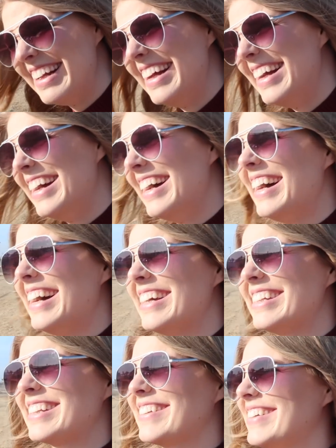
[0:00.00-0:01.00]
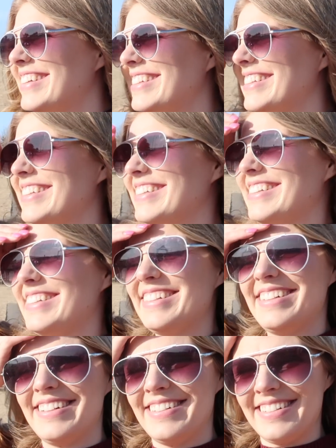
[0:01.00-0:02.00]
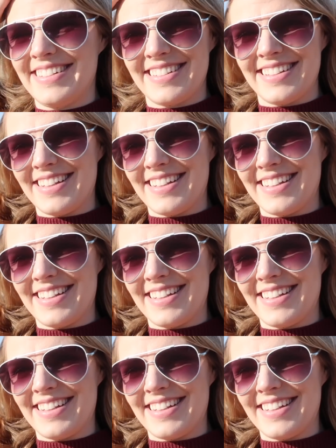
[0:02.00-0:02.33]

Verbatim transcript: I swear she's just the darndest